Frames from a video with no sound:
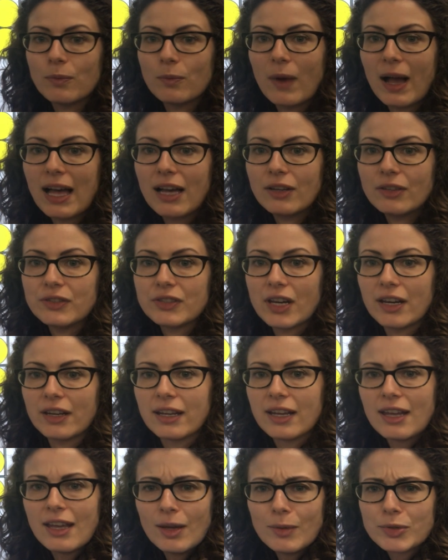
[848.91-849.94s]
Well done.
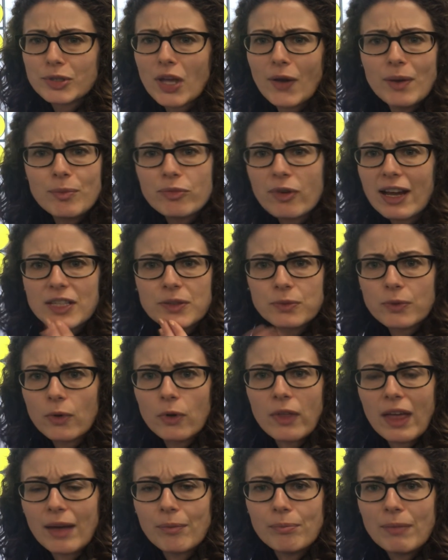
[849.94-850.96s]
So impressed with all
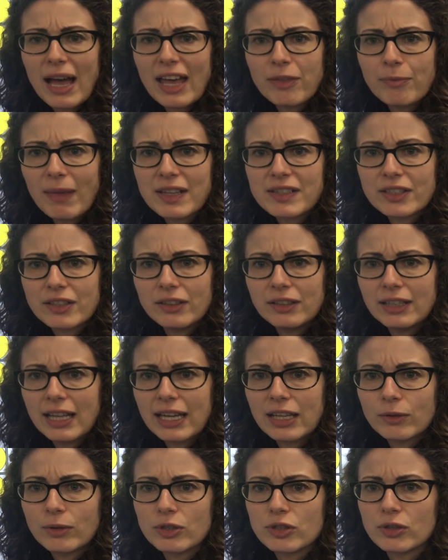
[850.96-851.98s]
that mathematical
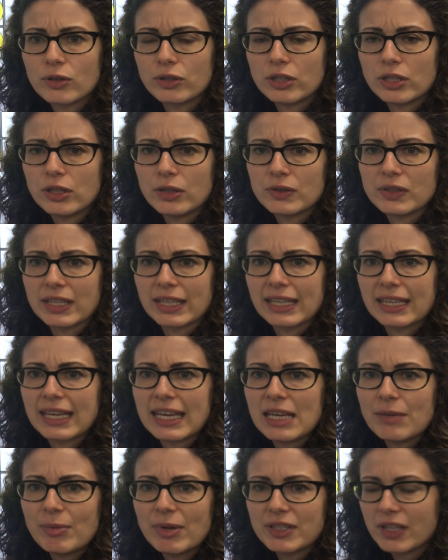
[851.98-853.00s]
language you're using.
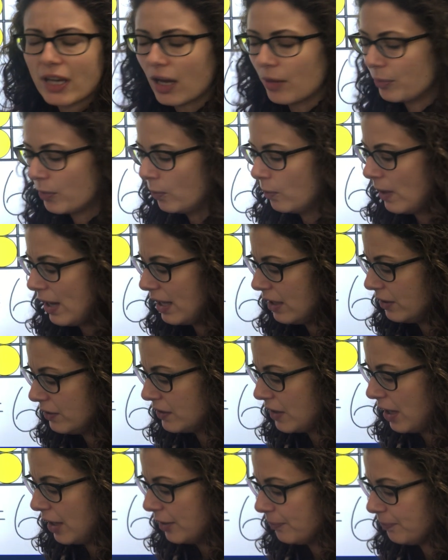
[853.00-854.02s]
Keep it up. Well
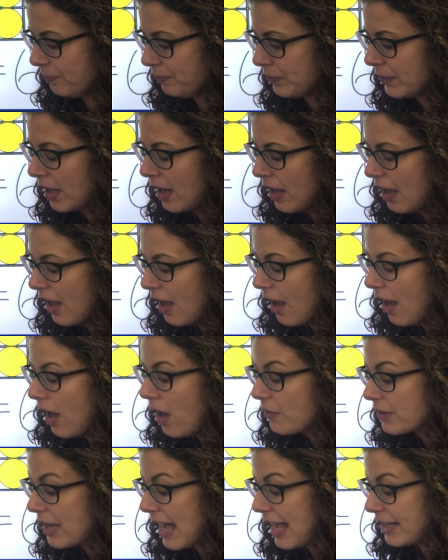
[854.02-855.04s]
done.
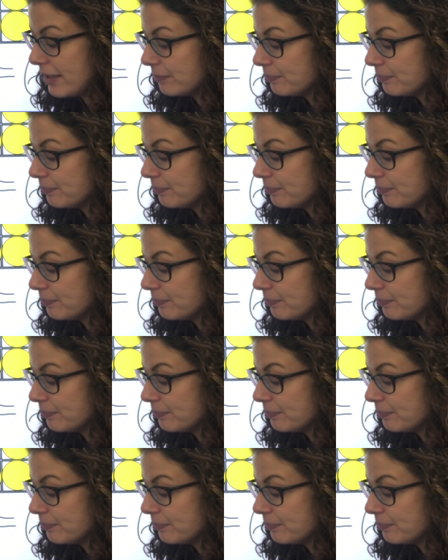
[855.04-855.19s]
Okay.